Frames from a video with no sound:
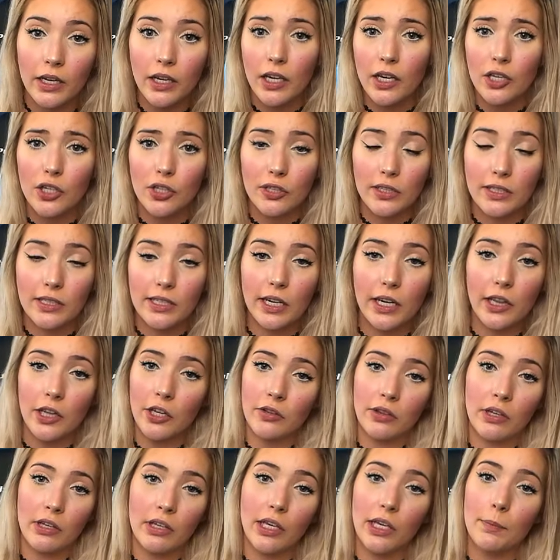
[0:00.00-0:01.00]
You're sitting
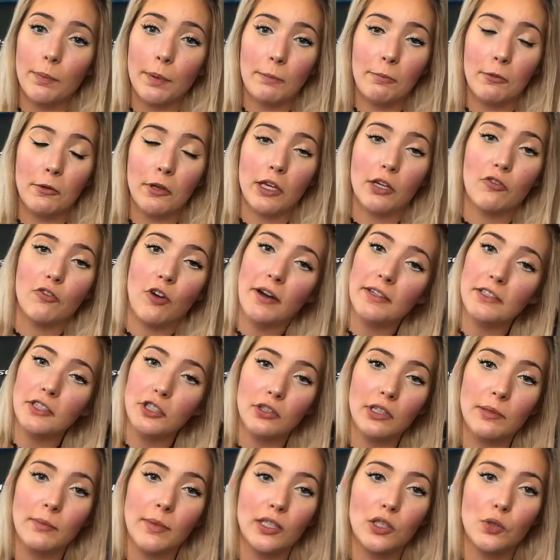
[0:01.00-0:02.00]
there thinking people like Raj
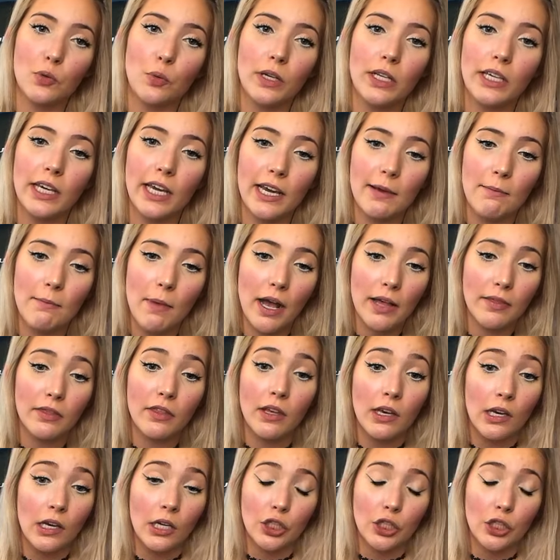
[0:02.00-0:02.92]
only make 20k a month.